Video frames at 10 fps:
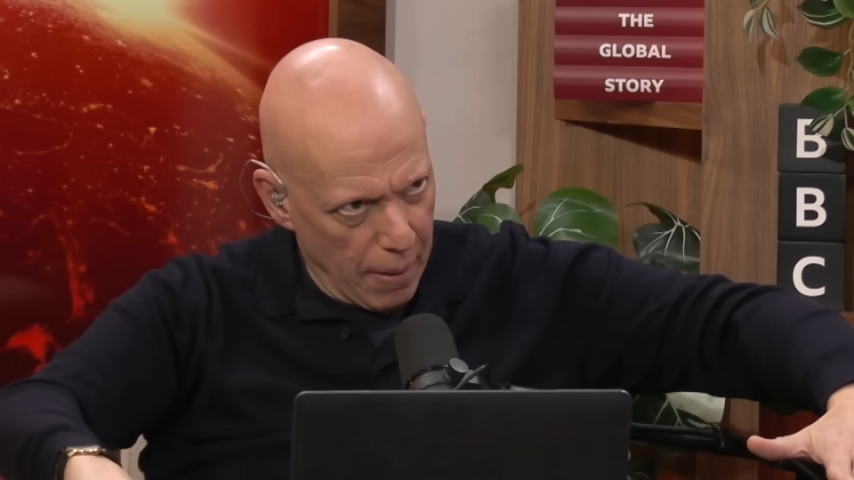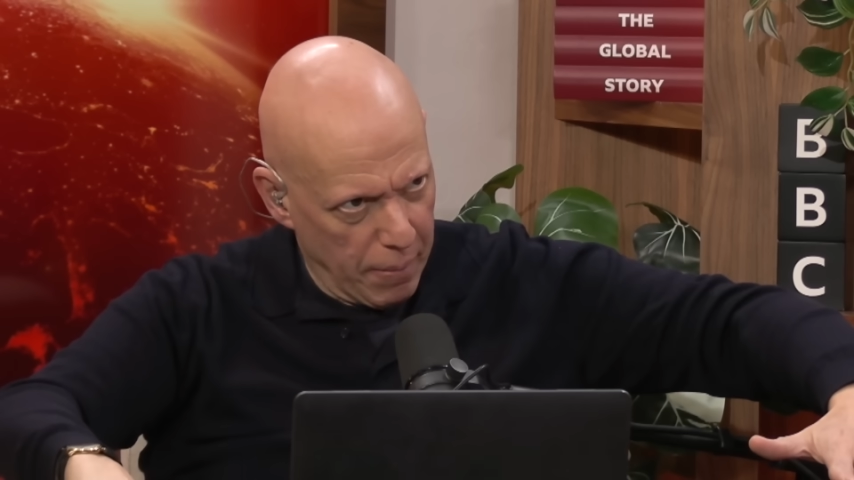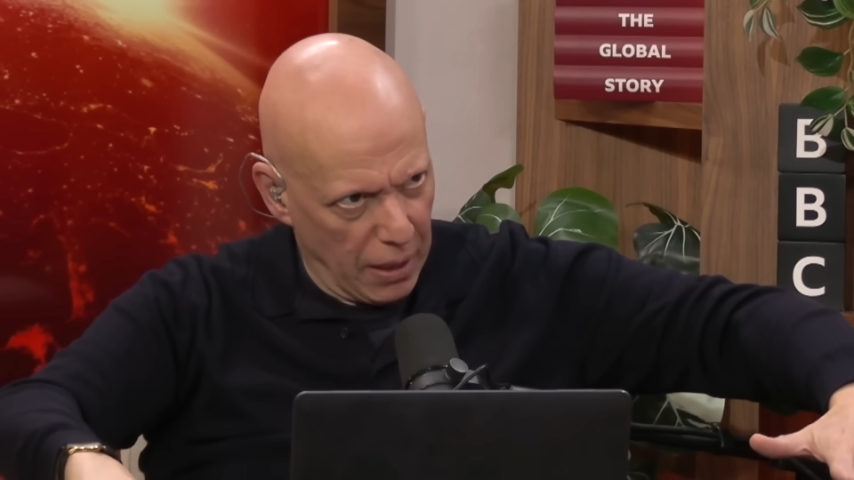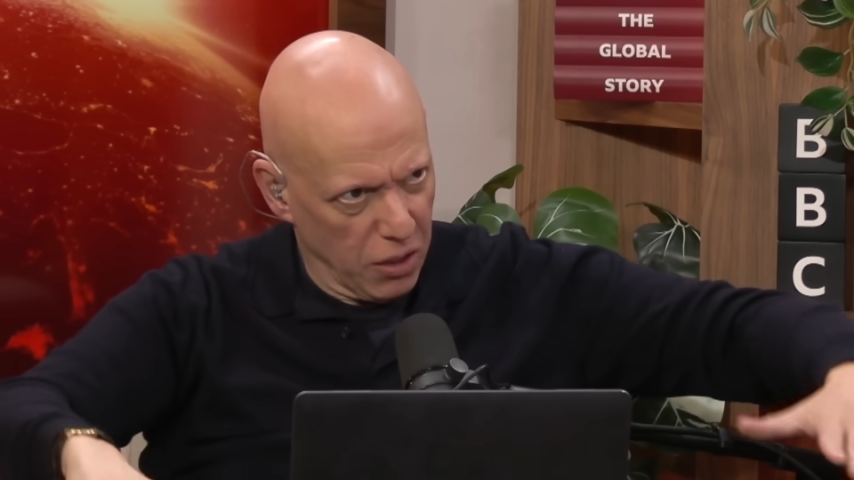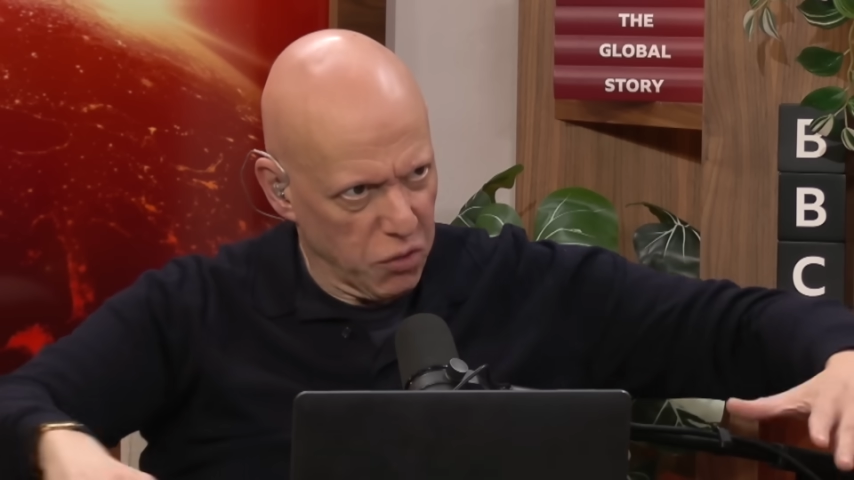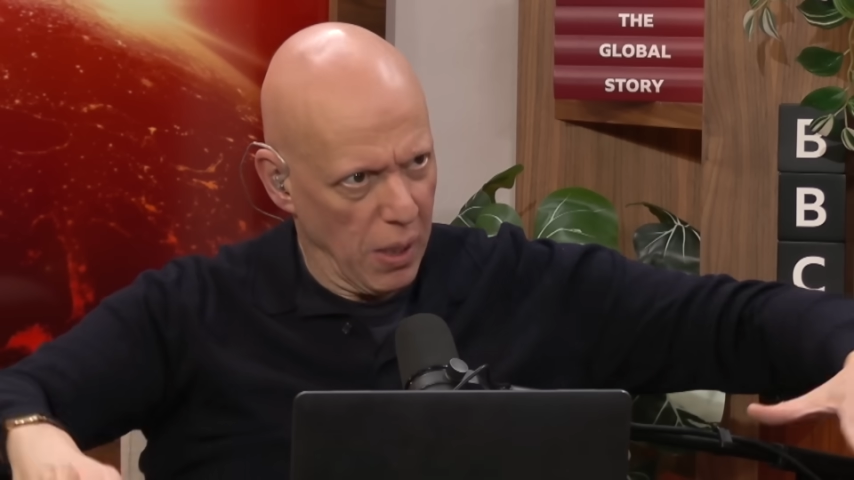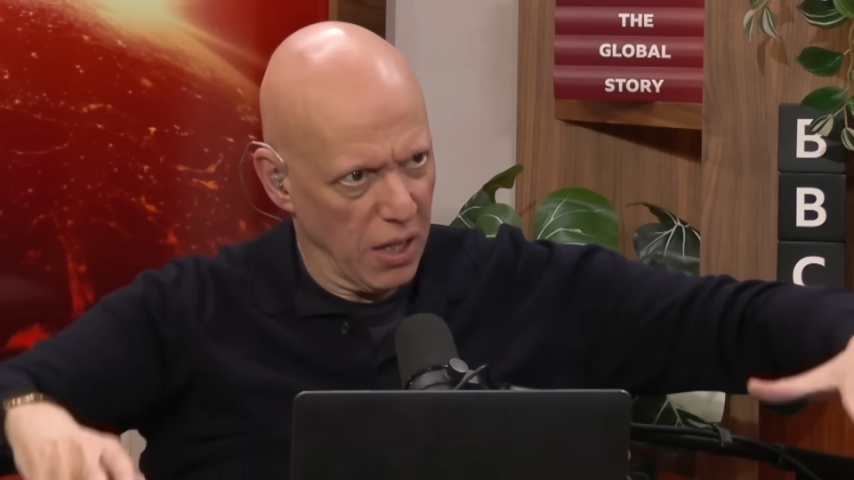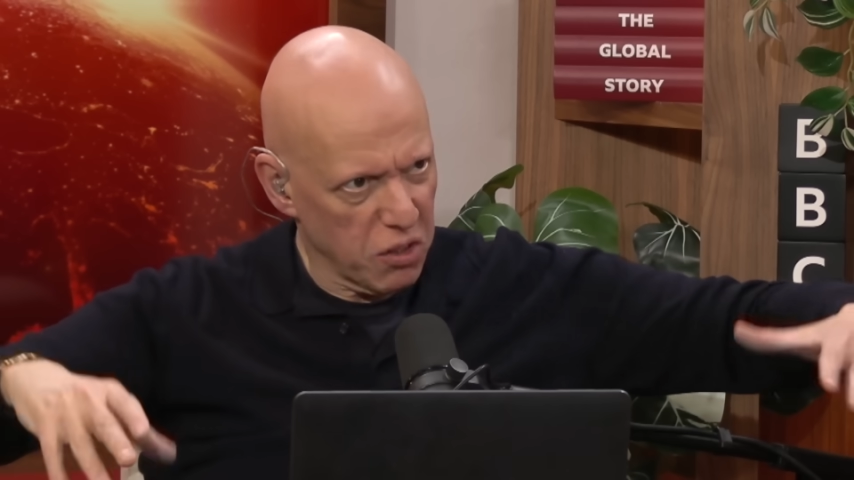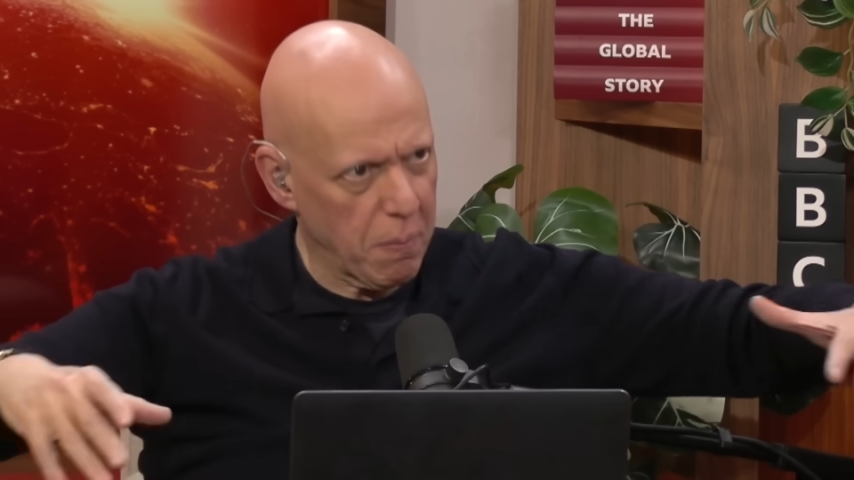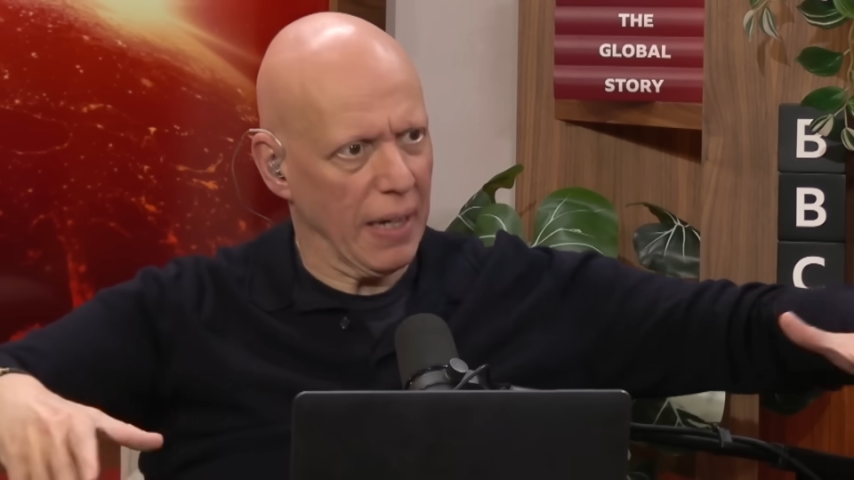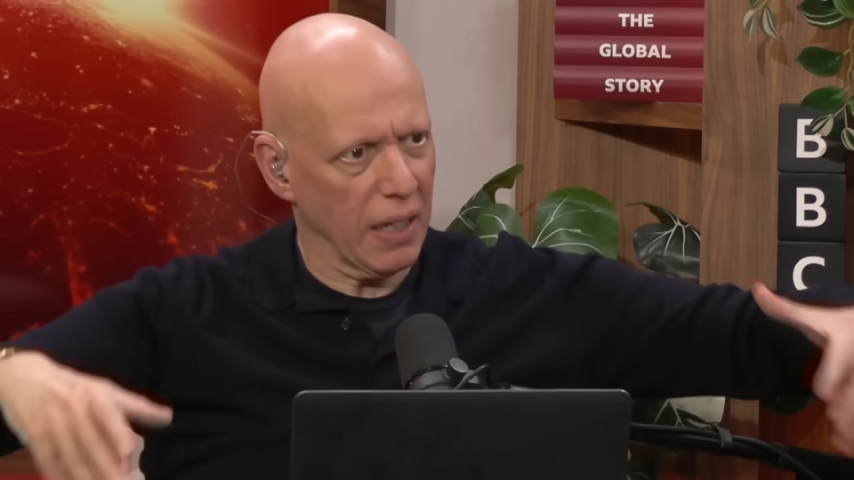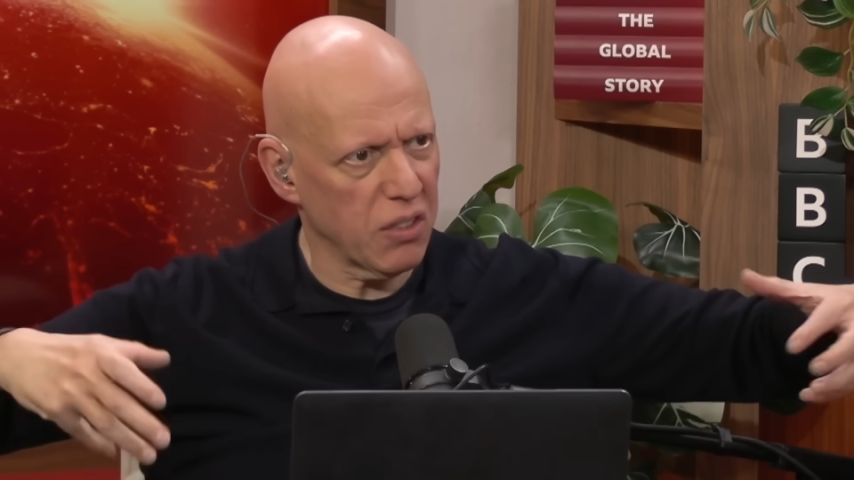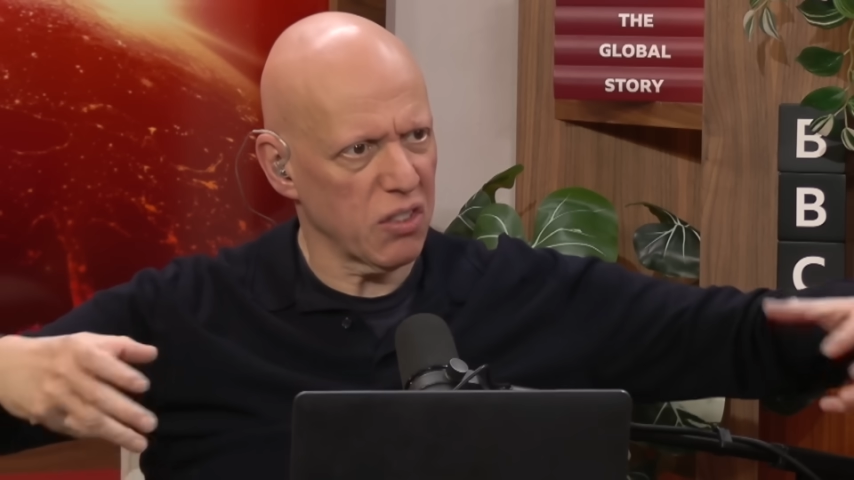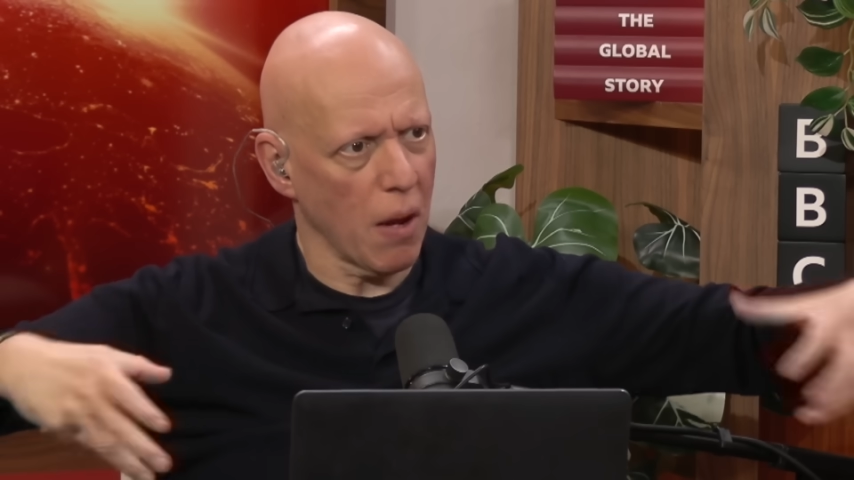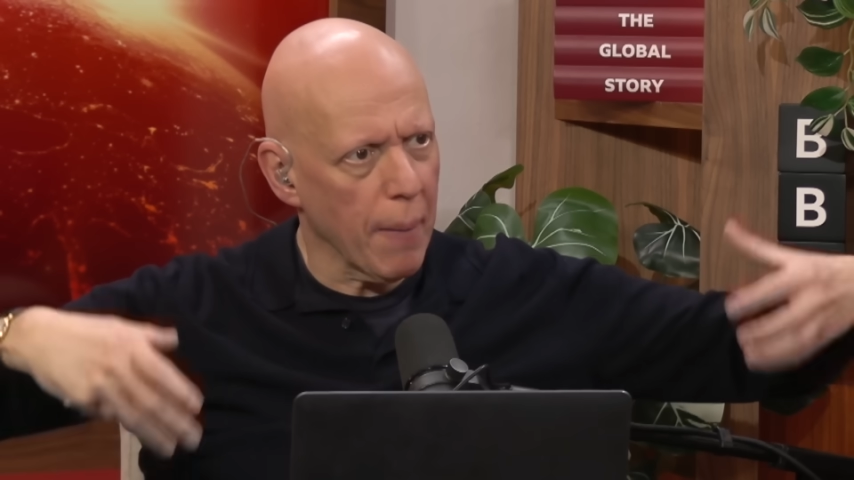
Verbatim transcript: because we are spending so